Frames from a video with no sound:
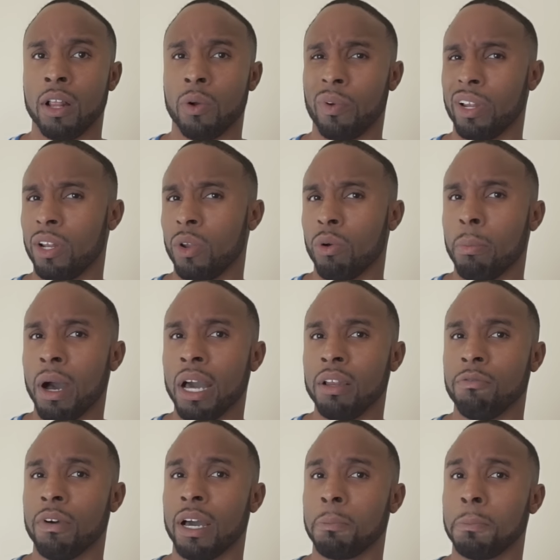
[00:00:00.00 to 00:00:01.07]
with low body
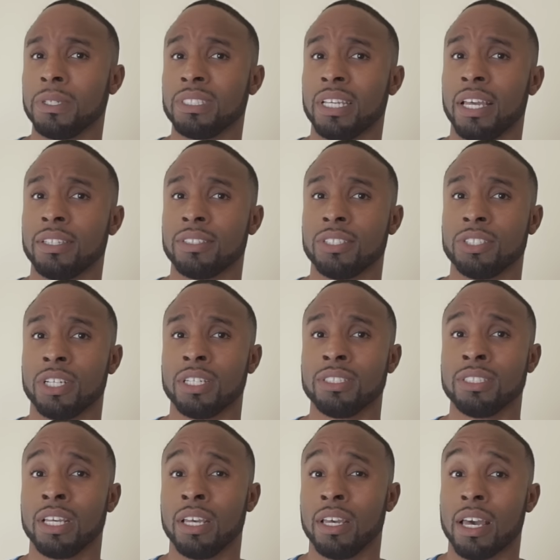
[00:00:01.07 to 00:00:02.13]
fat
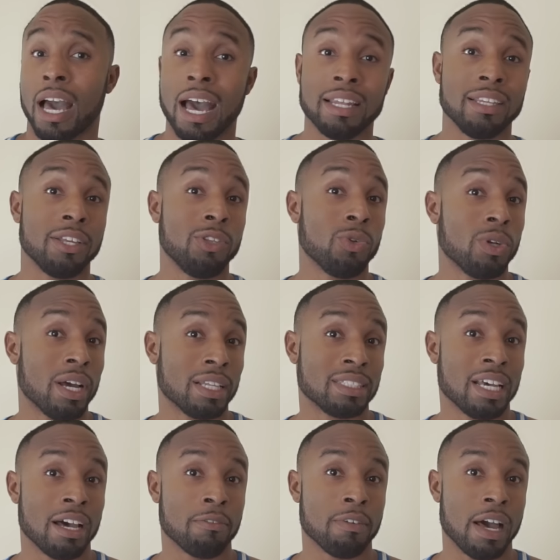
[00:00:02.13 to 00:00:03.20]
percentages and they do not
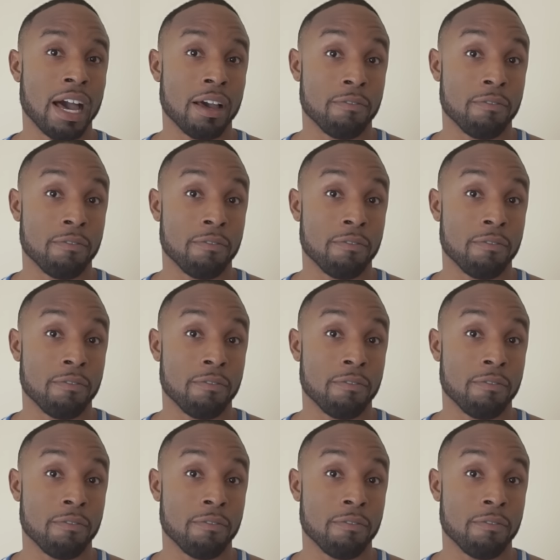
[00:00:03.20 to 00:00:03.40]
have